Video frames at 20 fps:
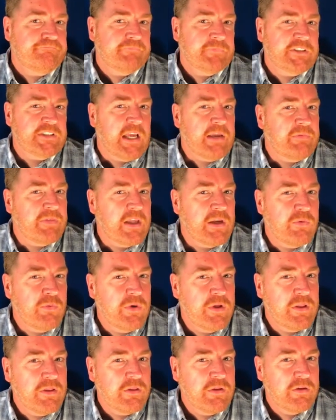Same thing
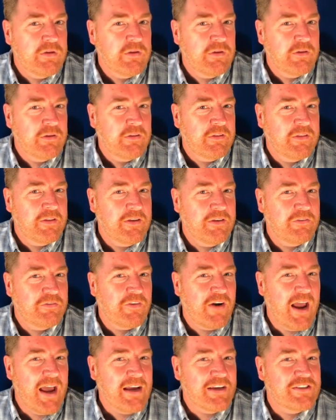with these
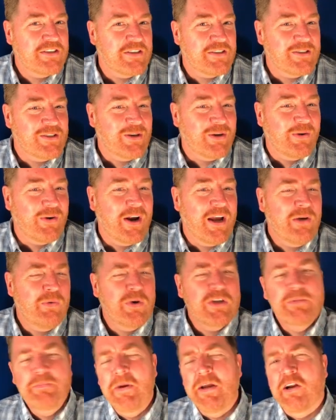fractions though, right?
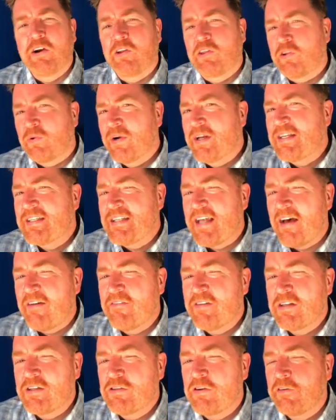What's bigger,
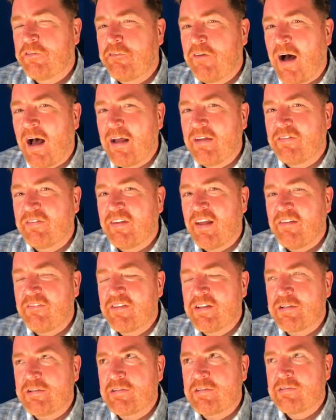3/7 or
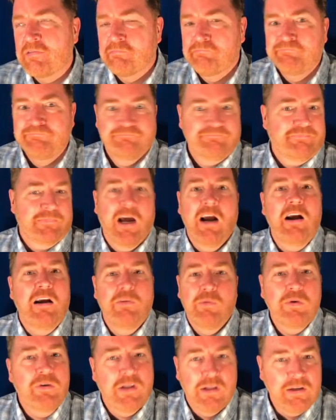5/7? All right,
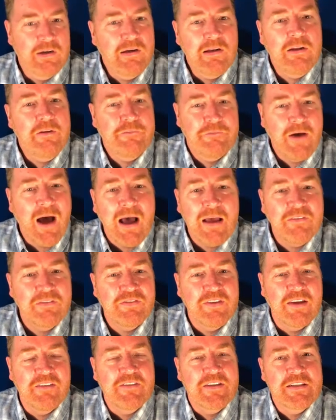well, clearly
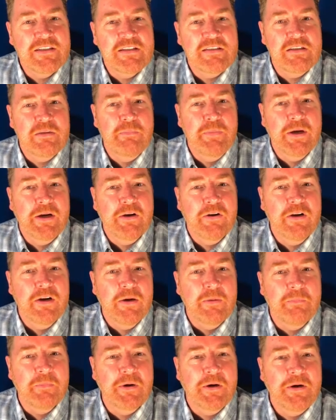5/7 is the bigger
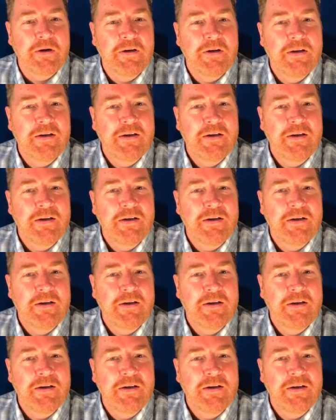number.